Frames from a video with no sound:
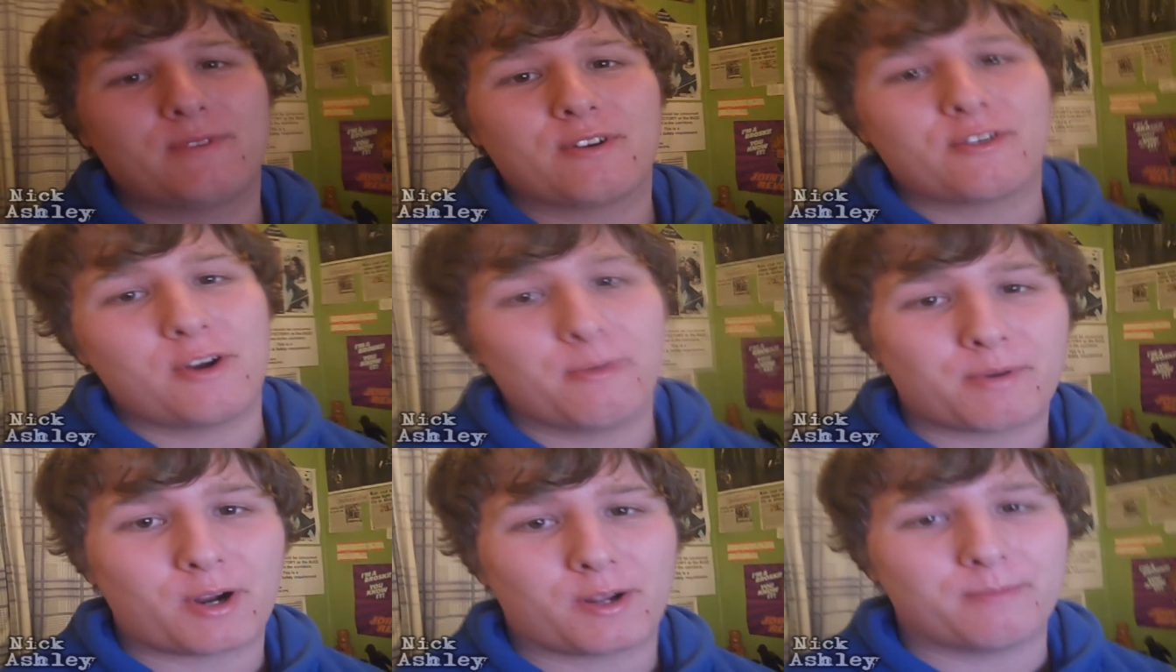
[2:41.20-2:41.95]

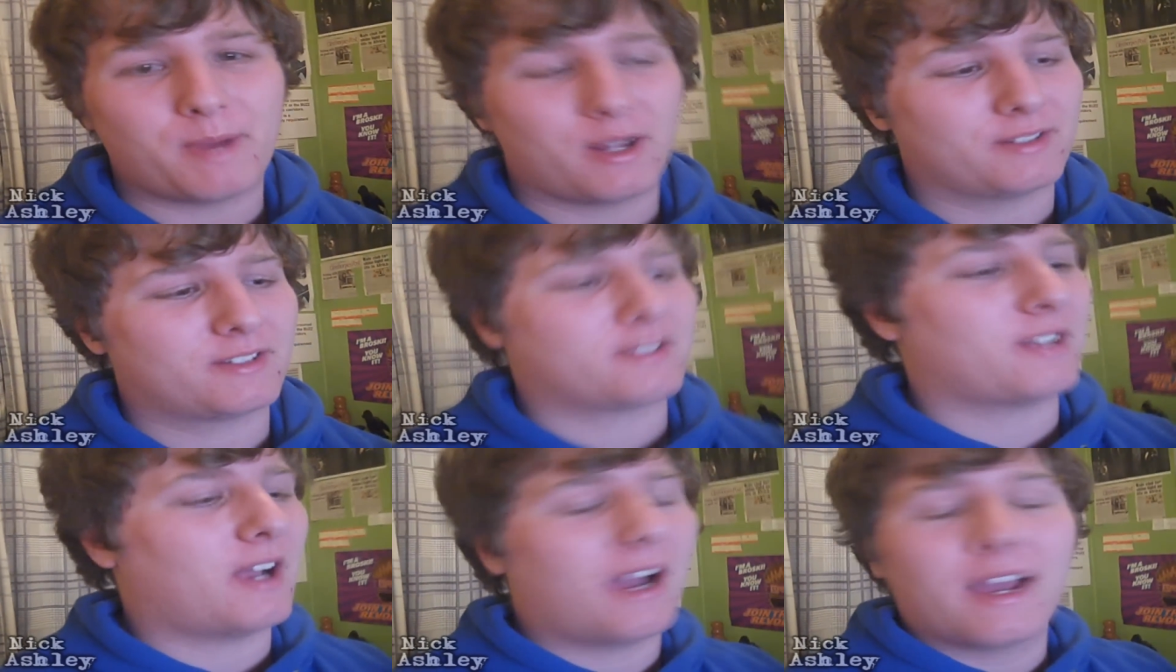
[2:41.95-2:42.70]
Naruto Broken
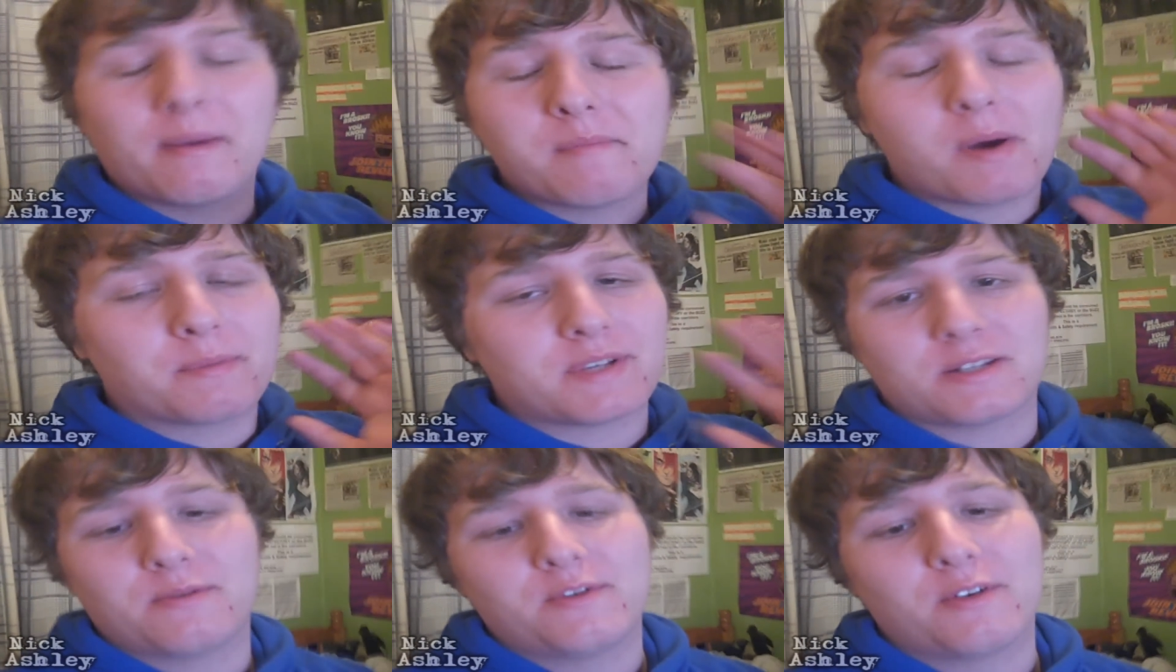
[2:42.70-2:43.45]
Bonds. I am
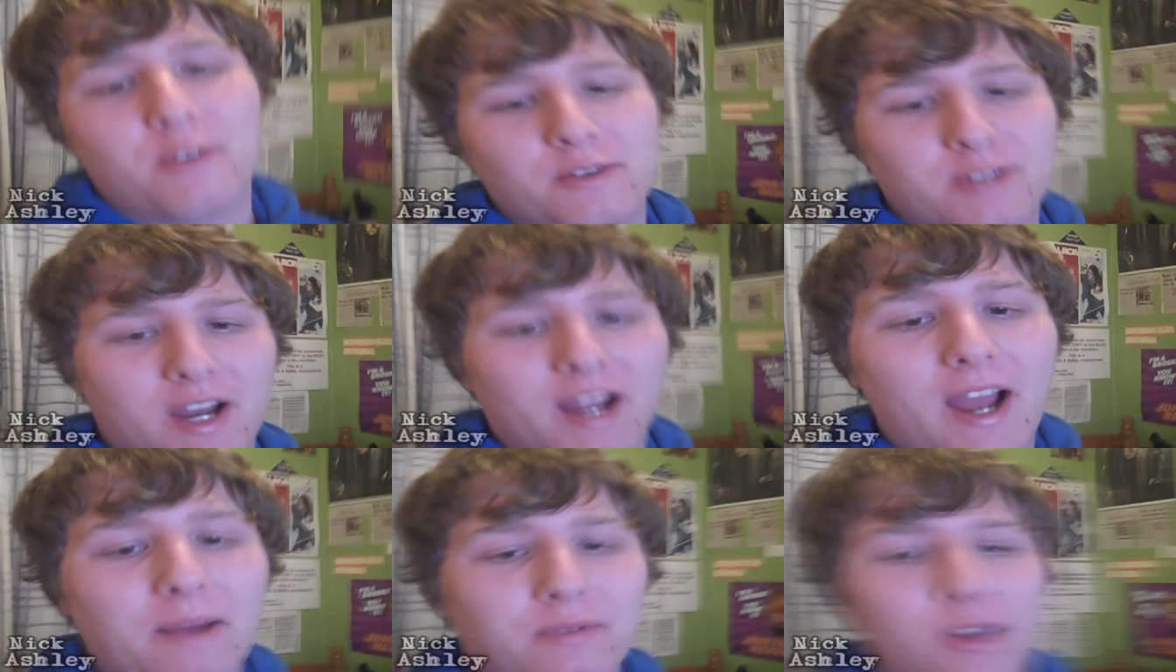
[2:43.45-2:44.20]
obsessed with Naruto.
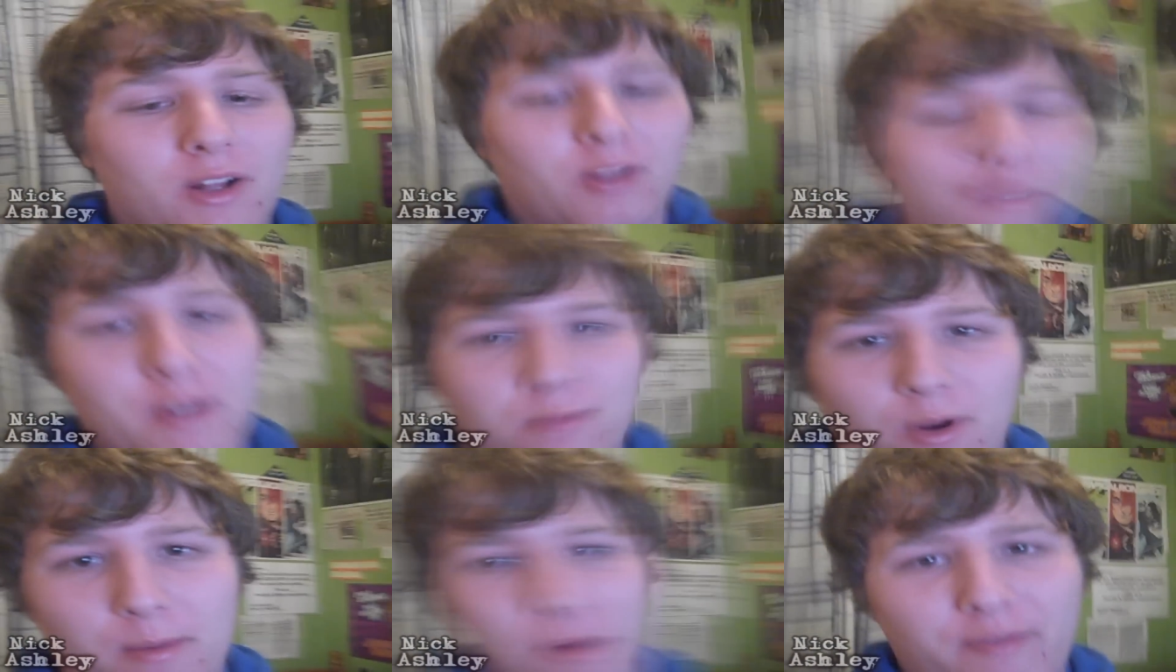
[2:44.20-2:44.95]
I absolutely love it. It's
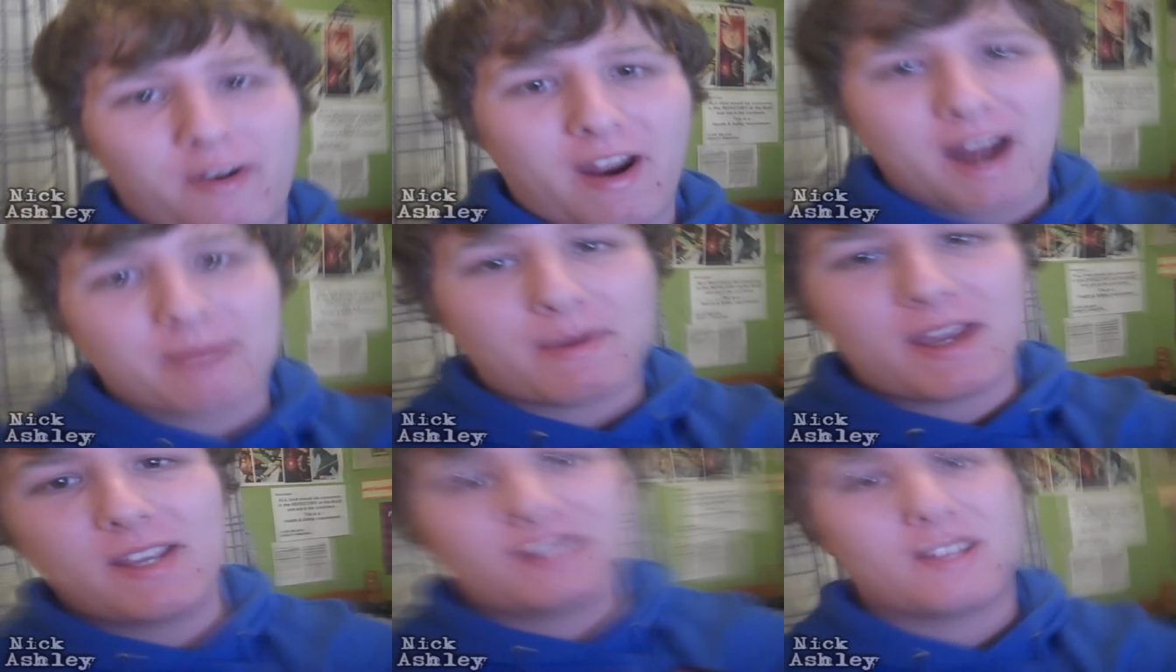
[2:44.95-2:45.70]
one of my favourite
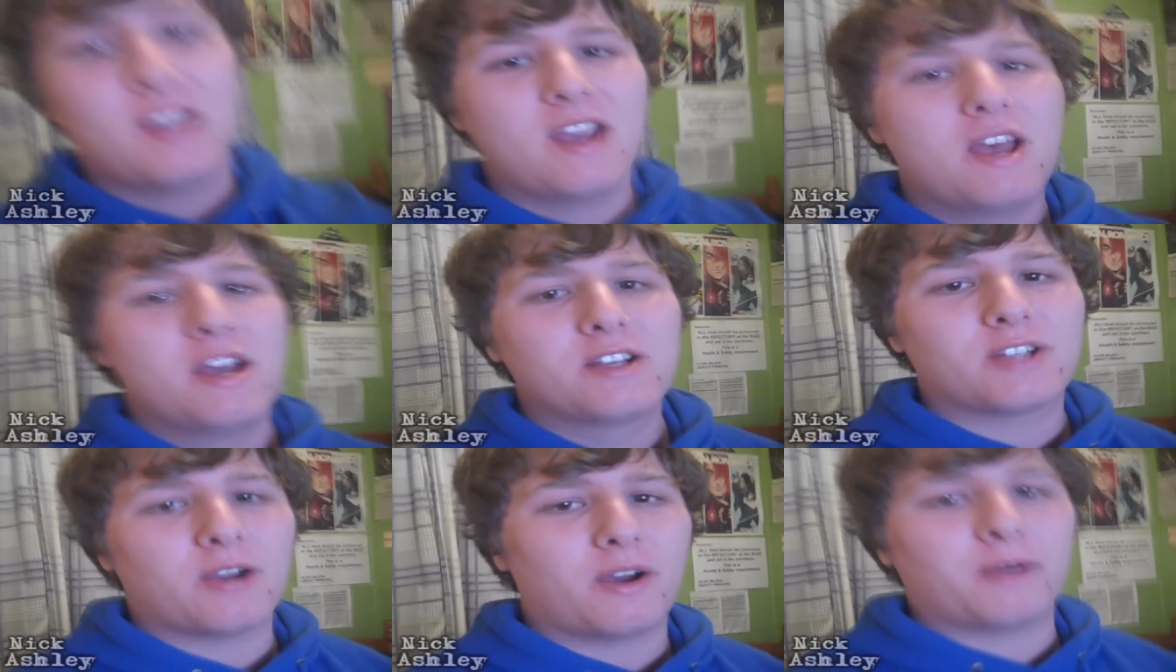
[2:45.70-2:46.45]
animes.
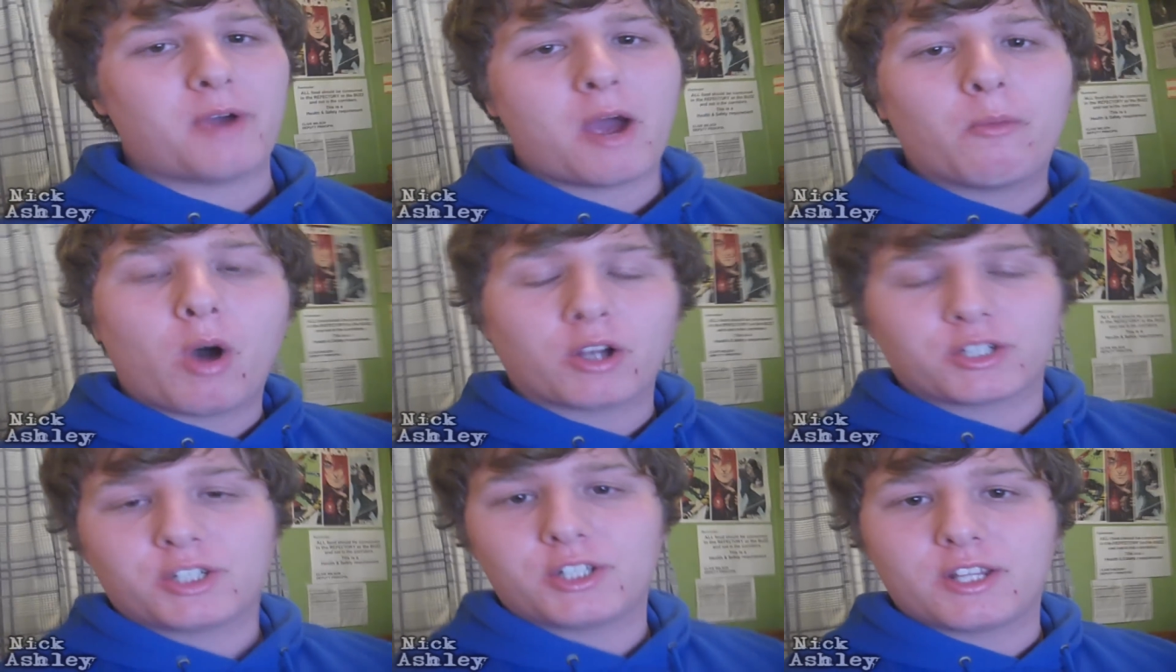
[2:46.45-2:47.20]
So I, I,
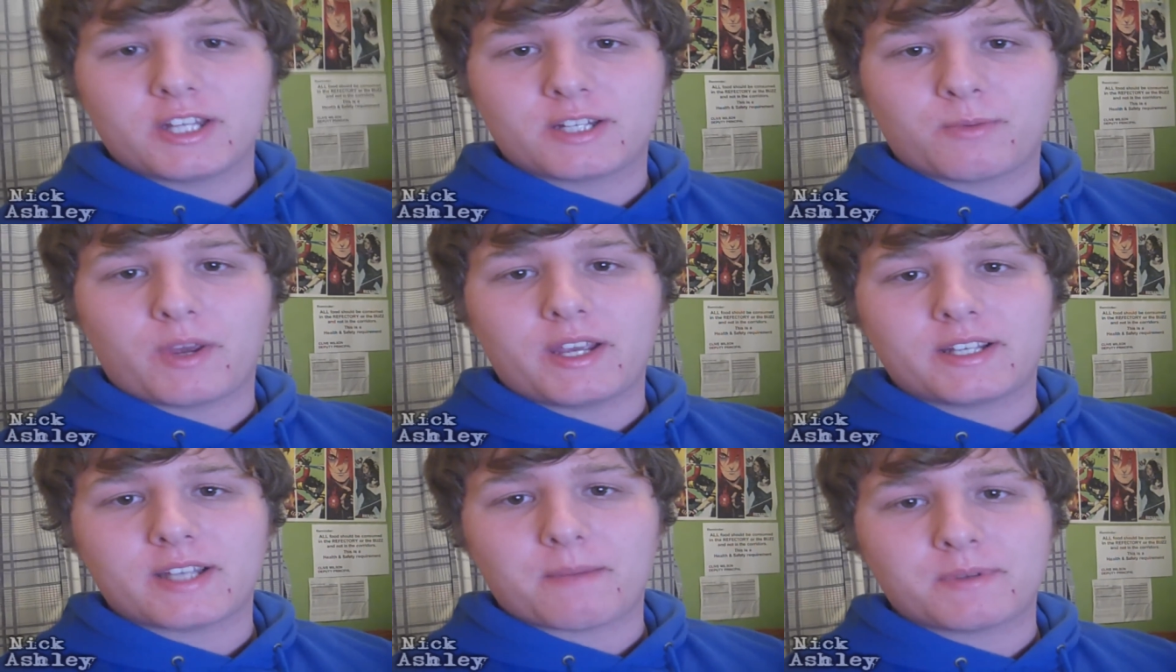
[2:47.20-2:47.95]
watched this
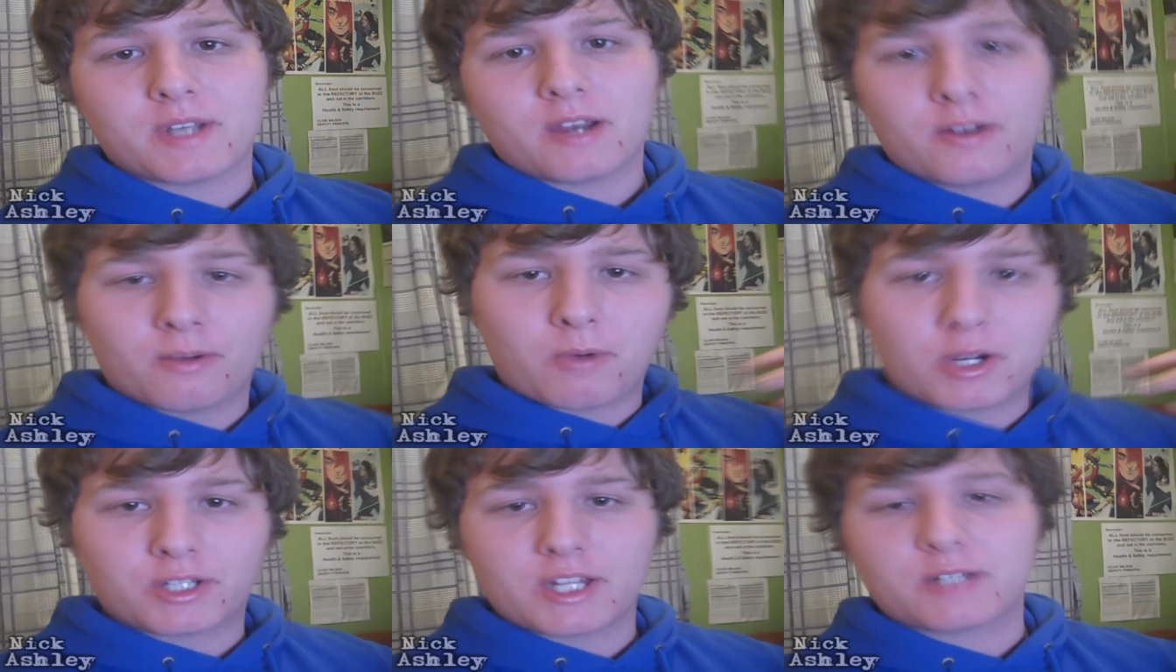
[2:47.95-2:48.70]
week's episode, I
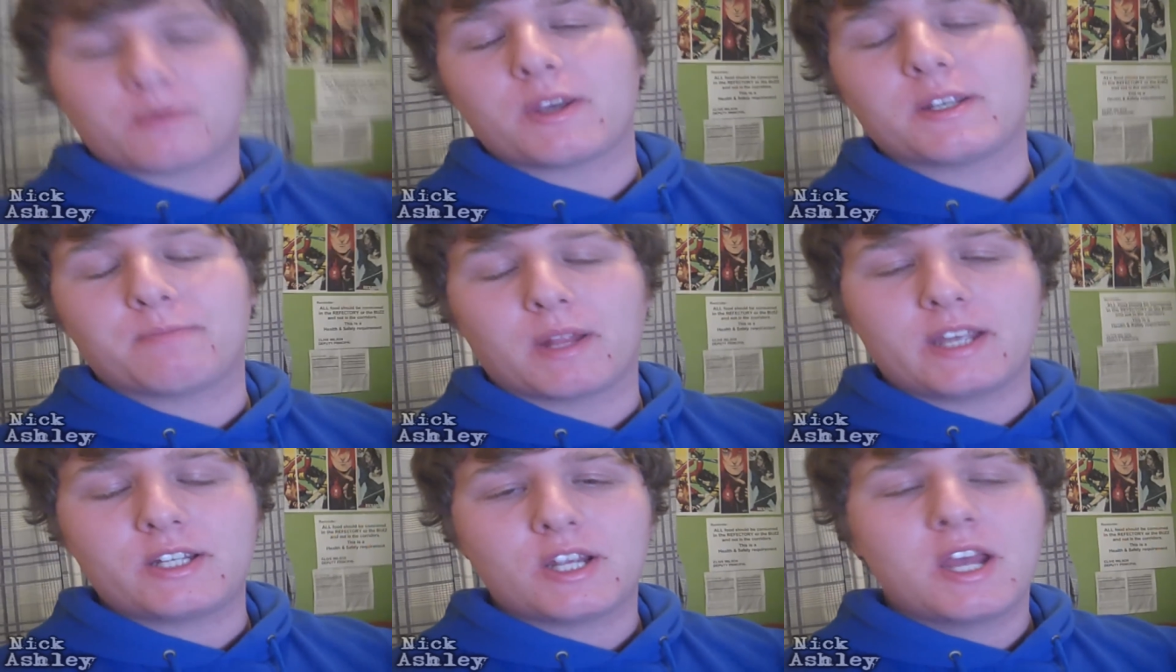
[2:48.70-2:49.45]
watched this week's
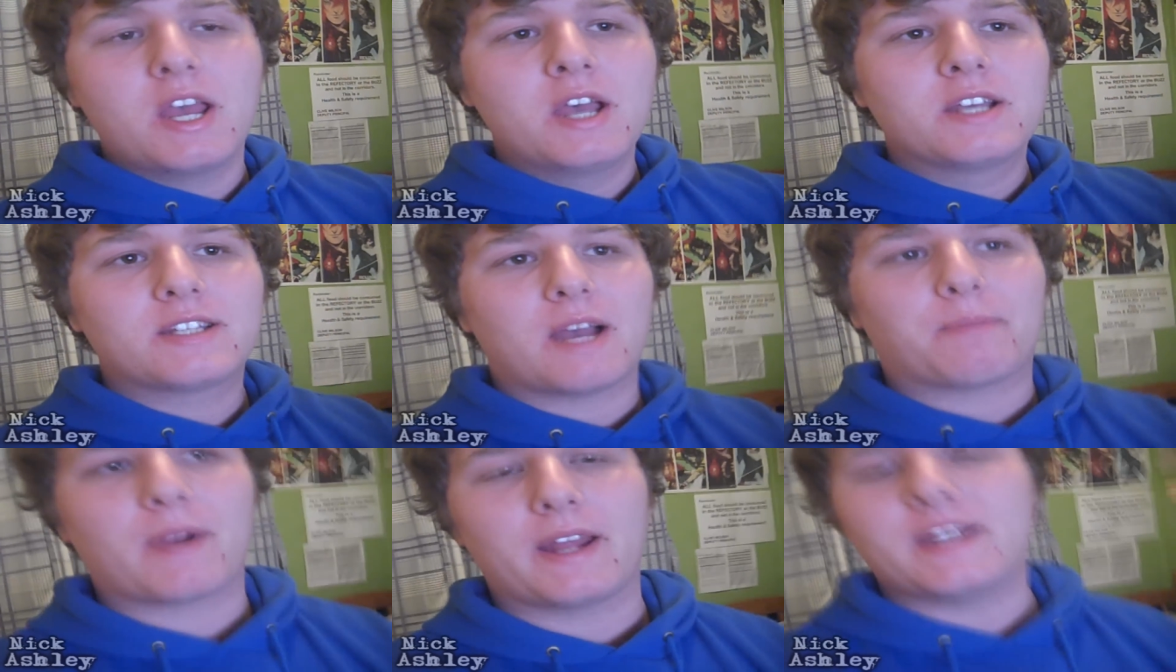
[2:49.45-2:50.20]
Bleach,
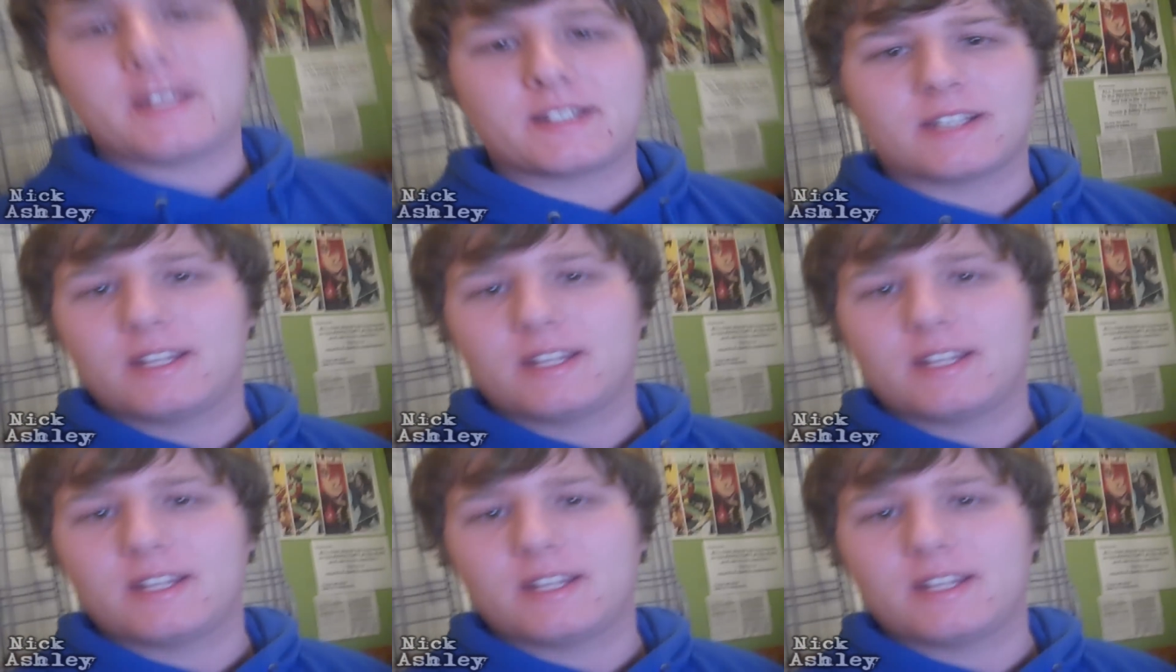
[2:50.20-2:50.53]
Started playing this,